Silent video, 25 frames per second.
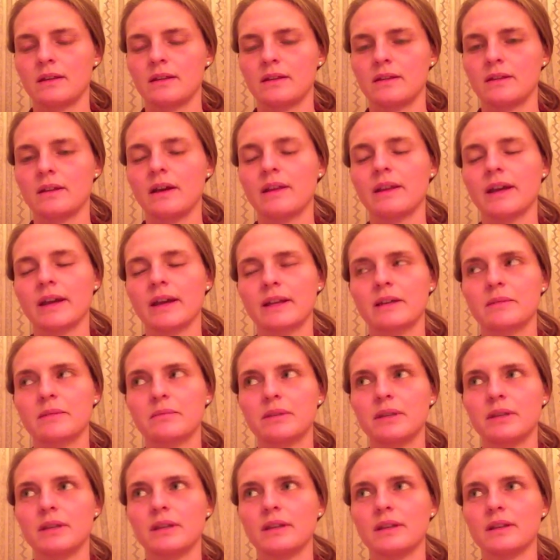Now that can
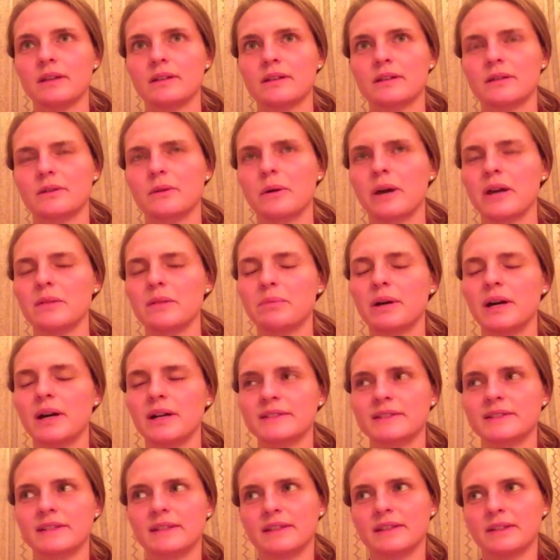be quite
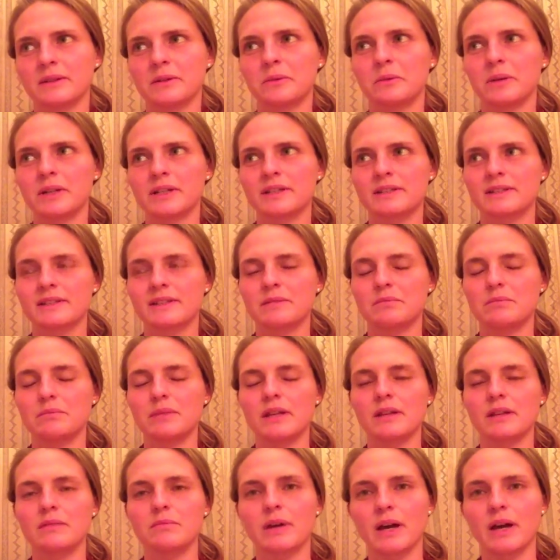puzzling. What does it
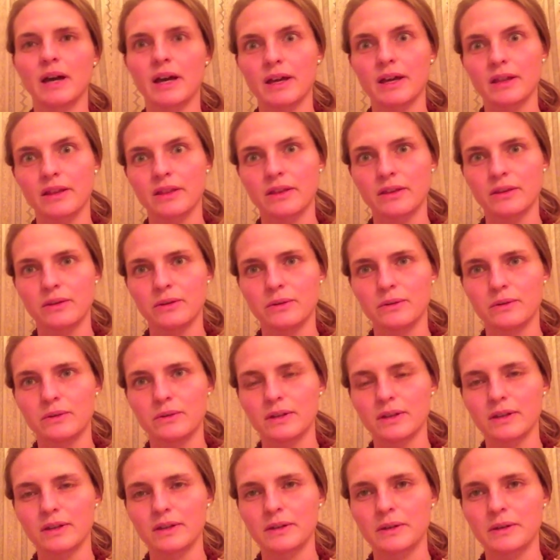mean by the
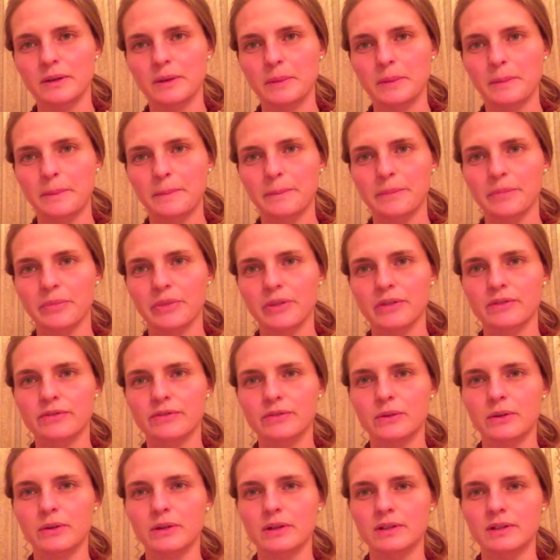union? Of
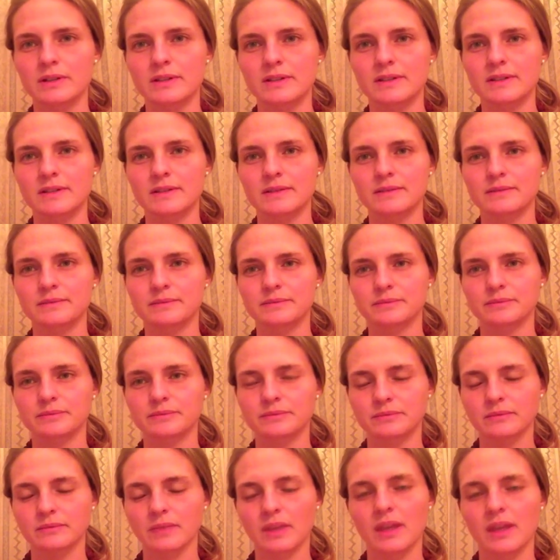course,
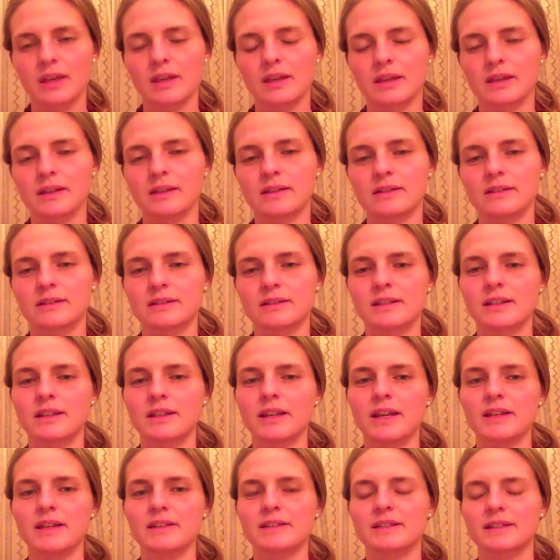in
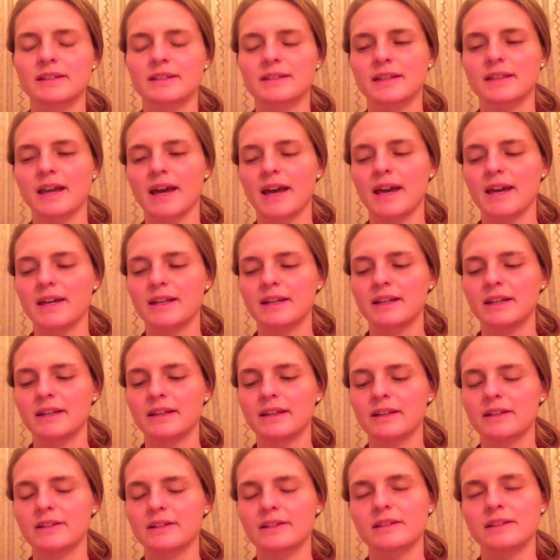today's society,
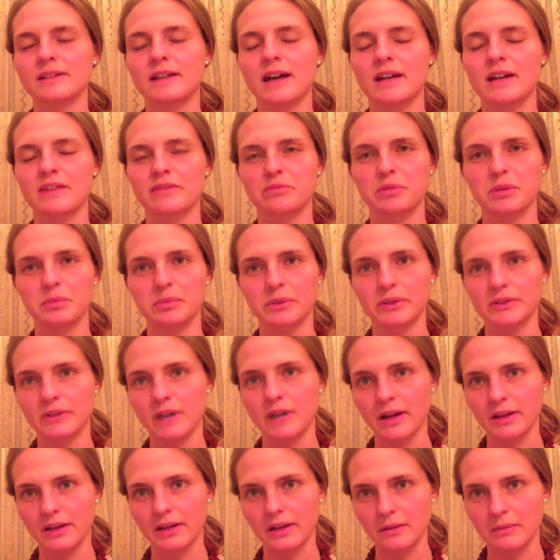there's a lot of people
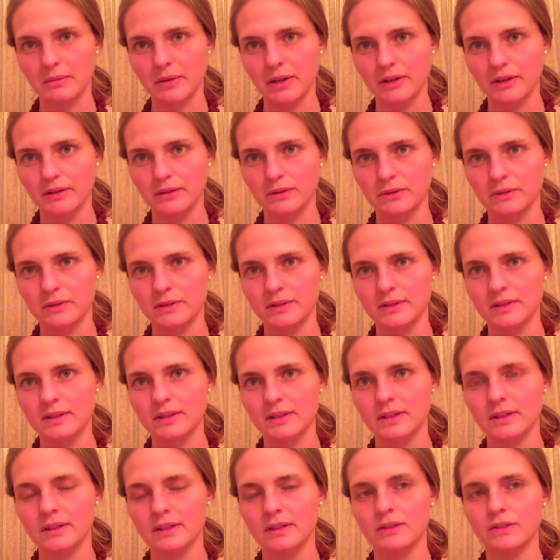talking about
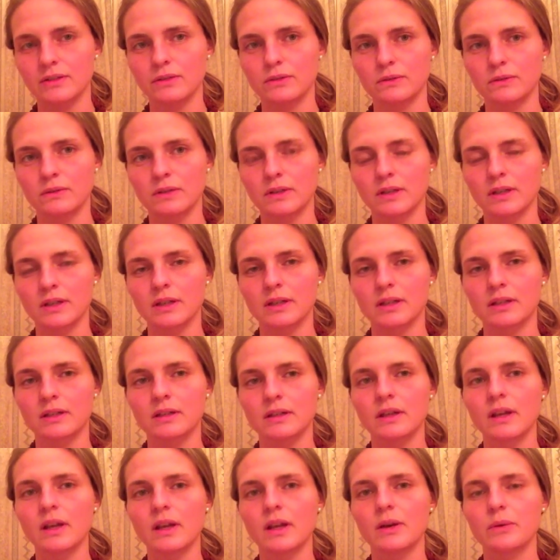unity and union,
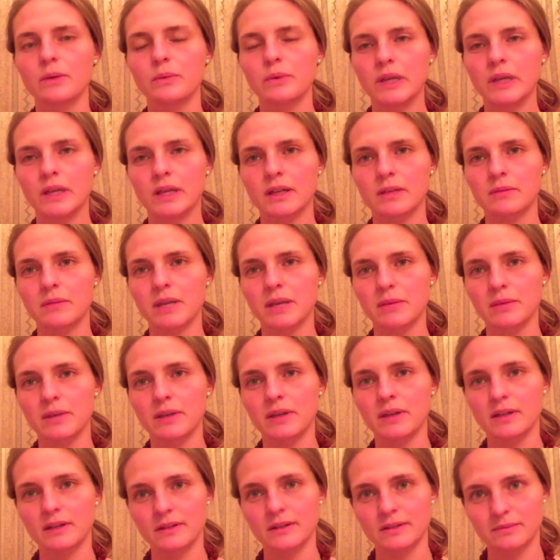and we can
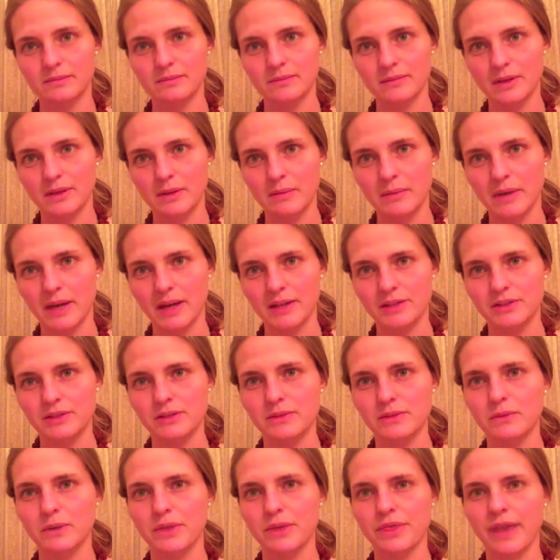maybe
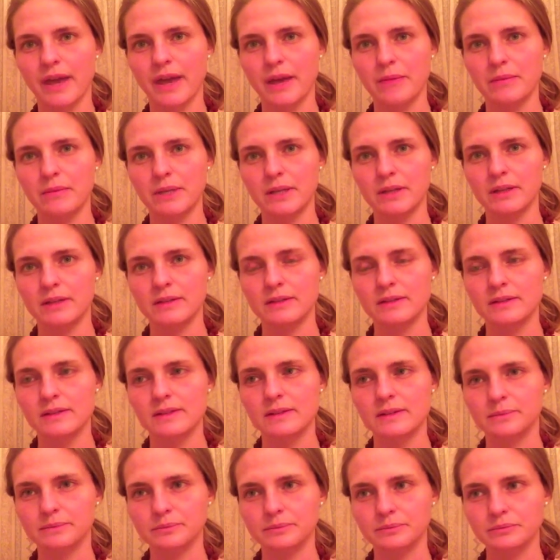imagine what that
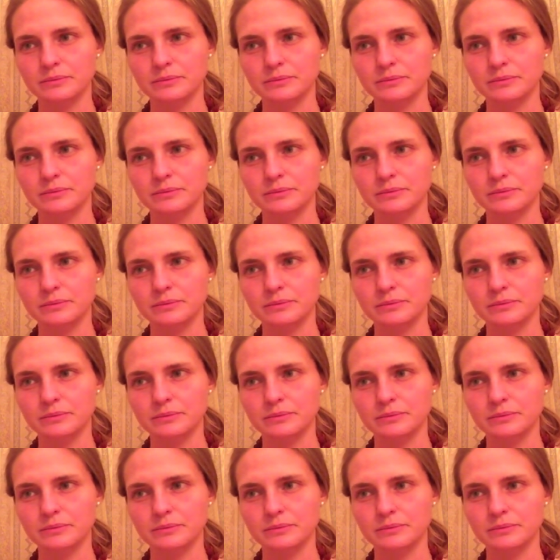means.